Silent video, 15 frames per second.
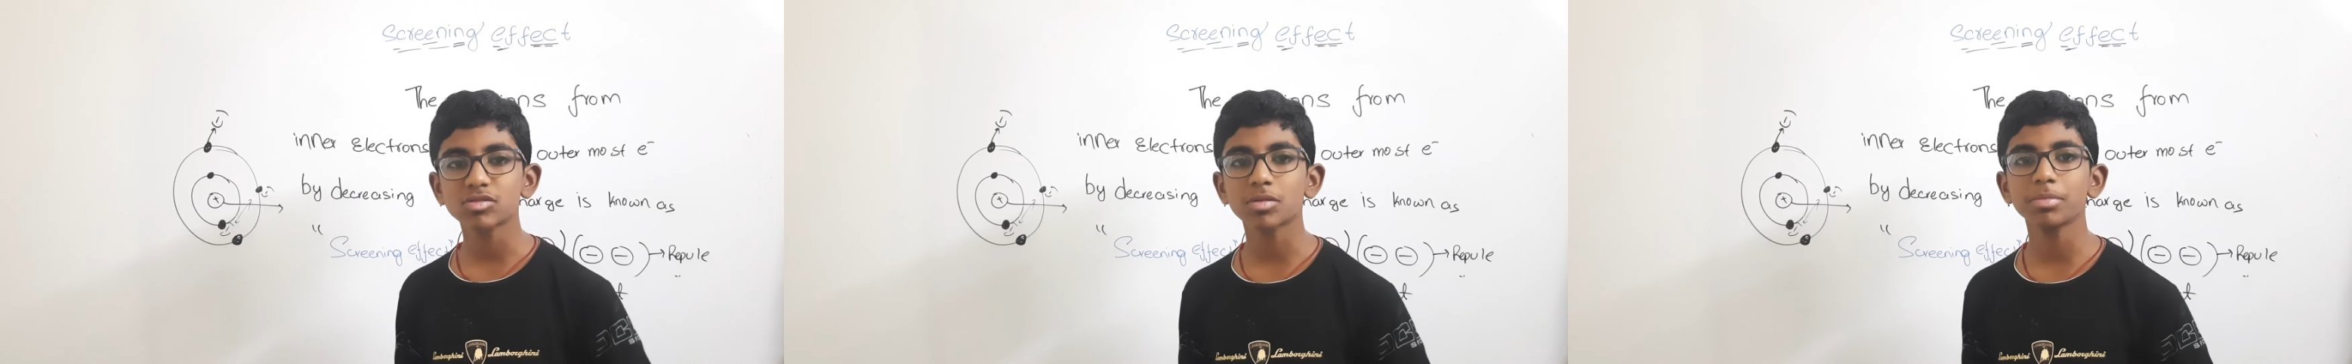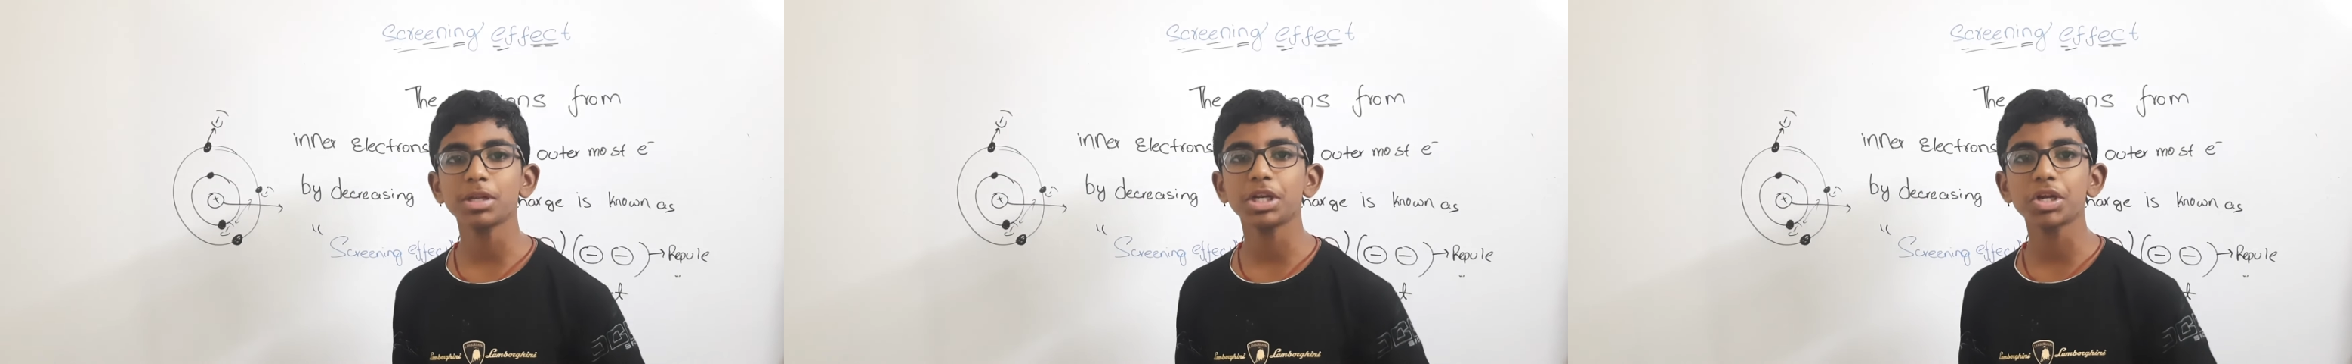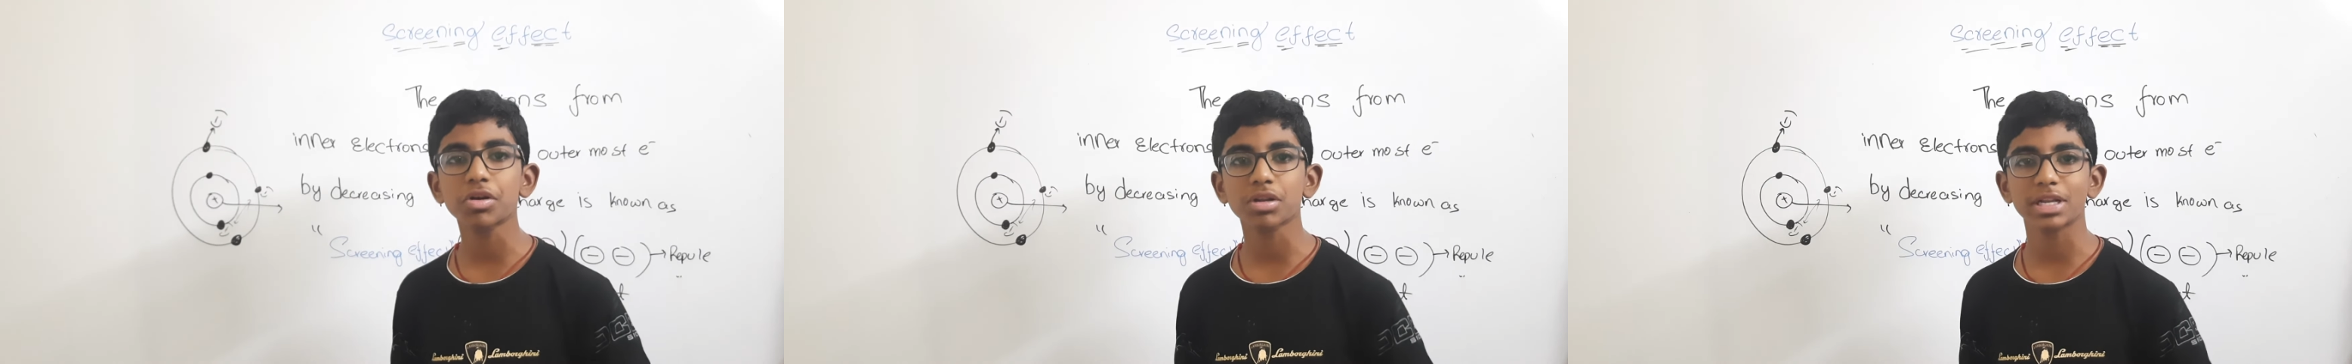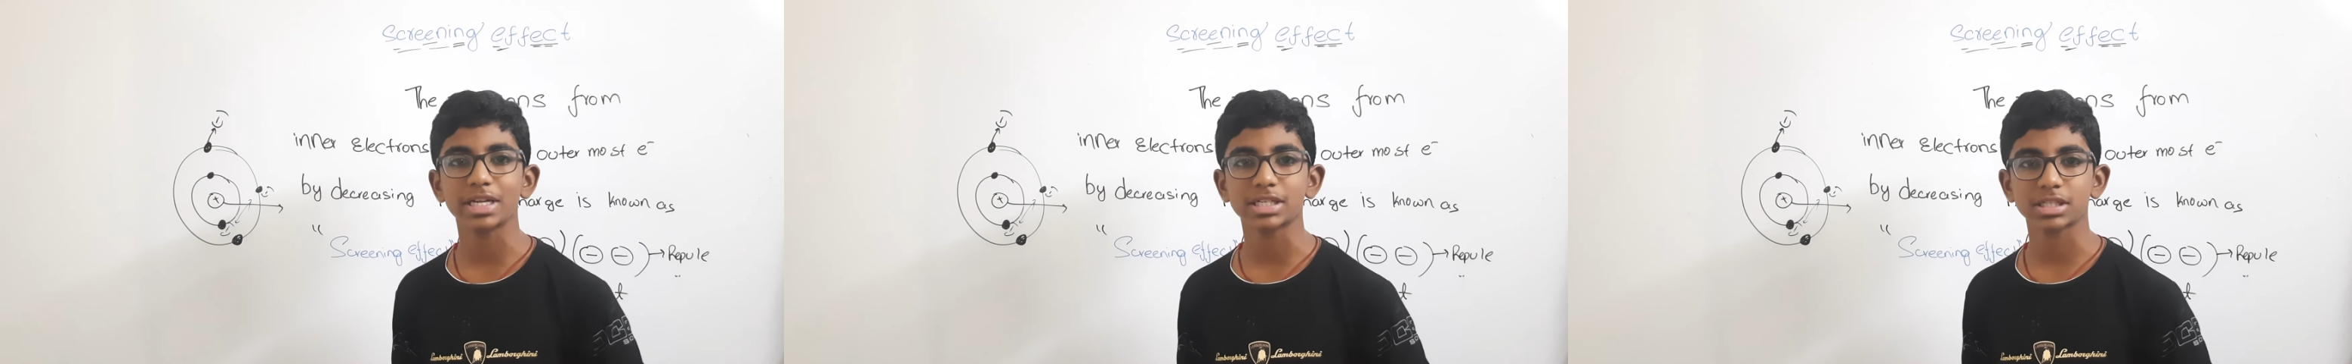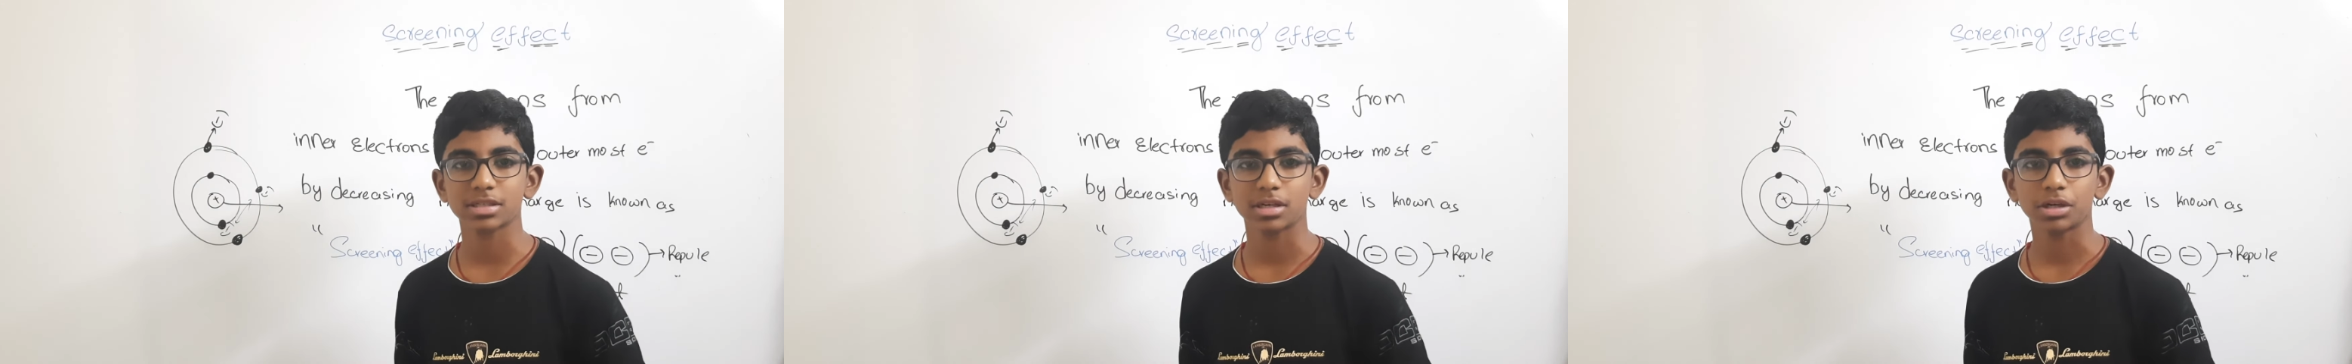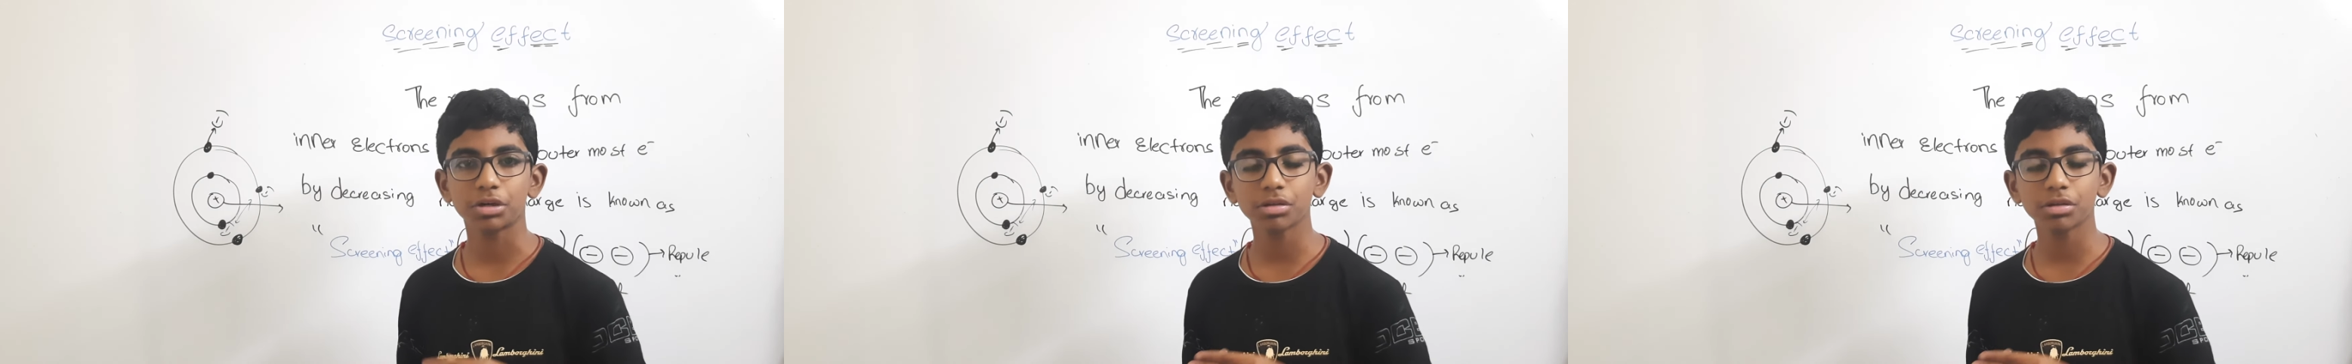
from the nucleus